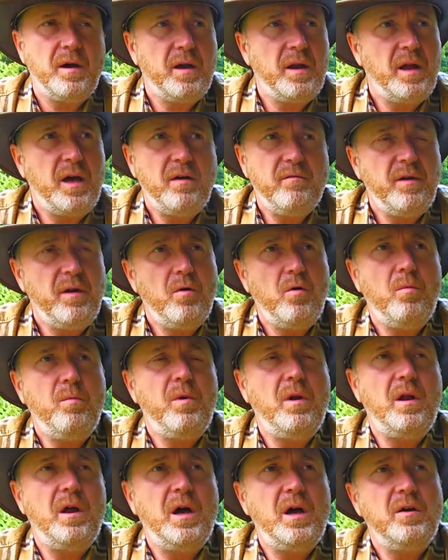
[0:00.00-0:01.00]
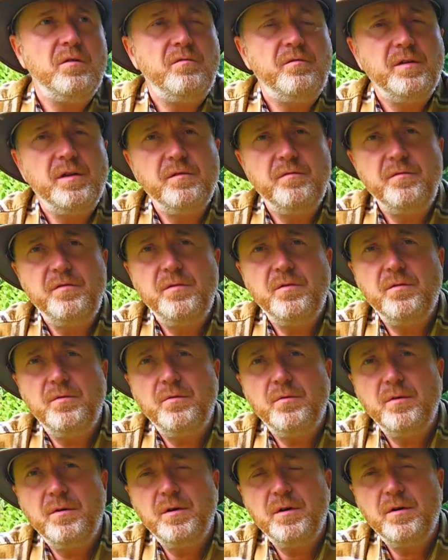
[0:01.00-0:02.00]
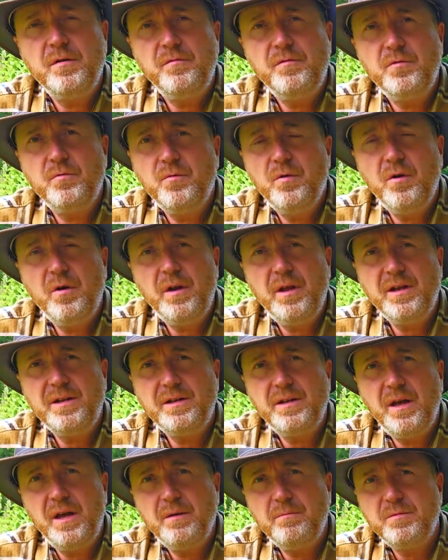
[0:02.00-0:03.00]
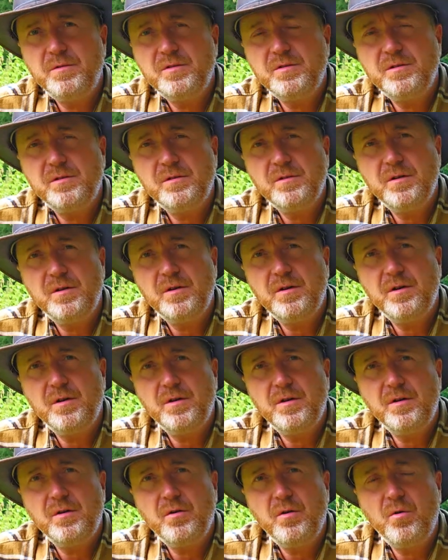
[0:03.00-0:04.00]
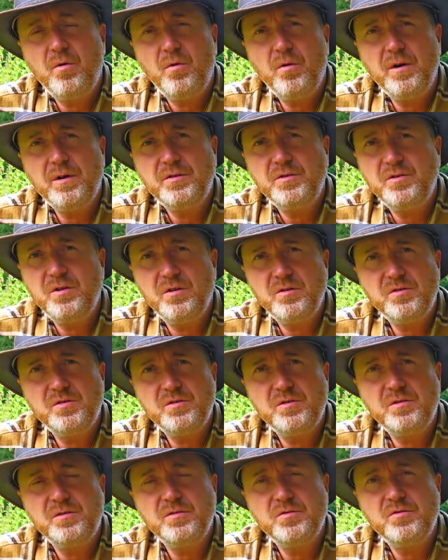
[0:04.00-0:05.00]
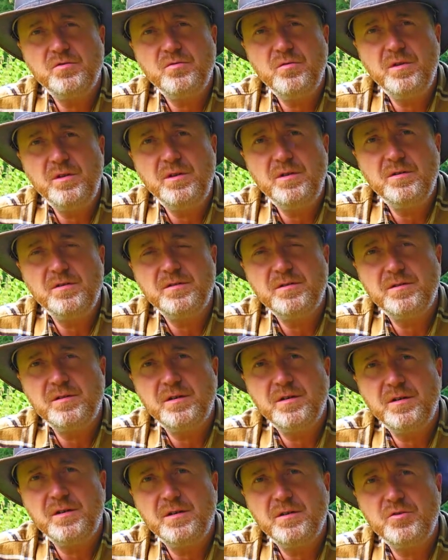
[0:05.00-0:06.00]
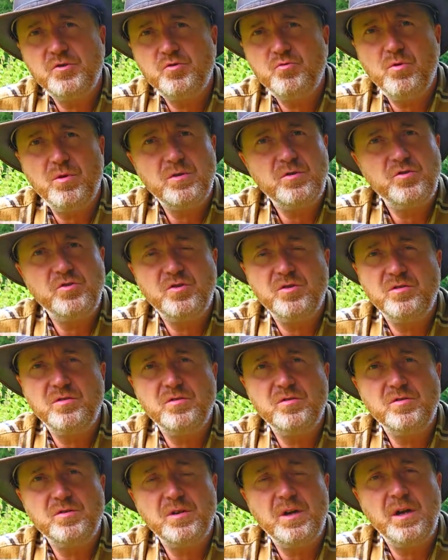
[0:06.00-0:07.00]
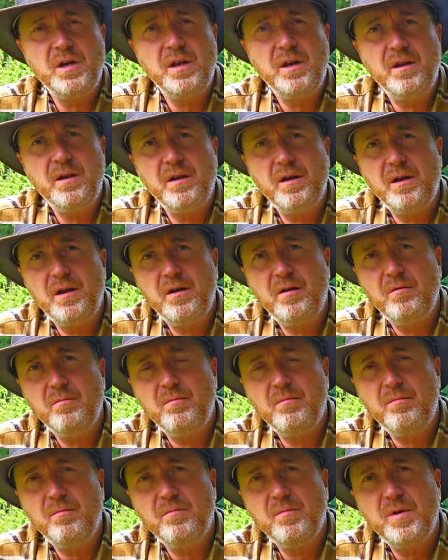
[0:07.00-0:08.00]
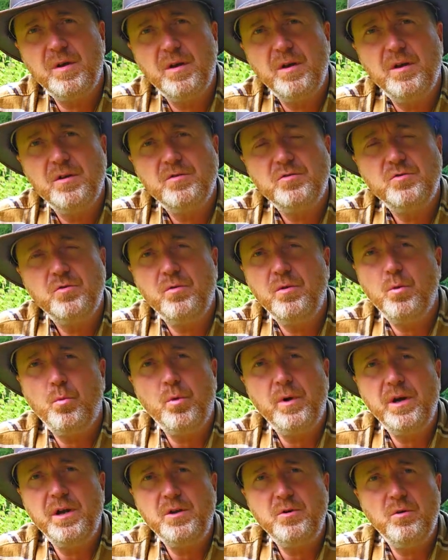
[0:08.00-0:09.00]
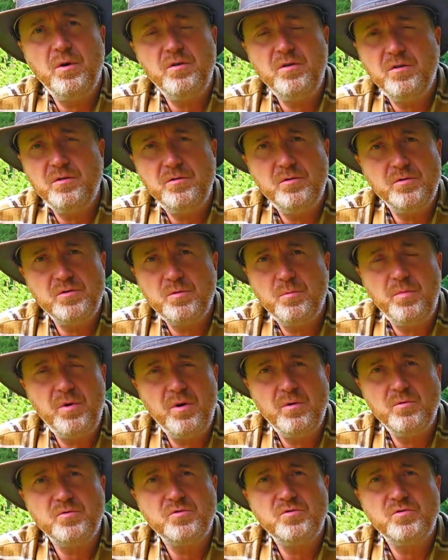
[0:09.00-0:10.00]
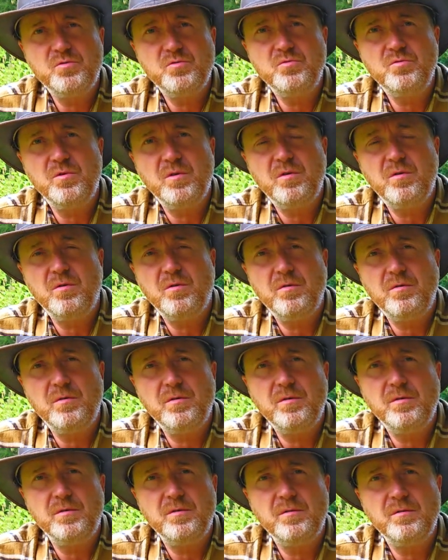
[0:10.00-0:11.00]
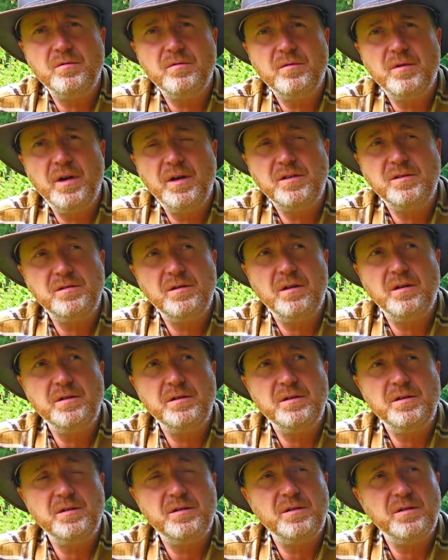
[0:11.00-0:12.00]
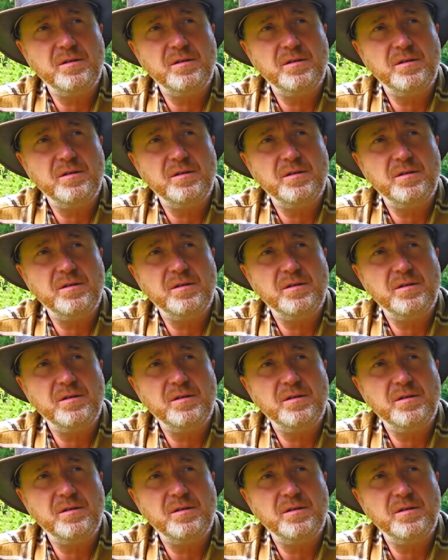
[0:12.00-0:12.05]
have a normal life if you do not adapt or adjust to these structures and to the way you're supposed to, or actually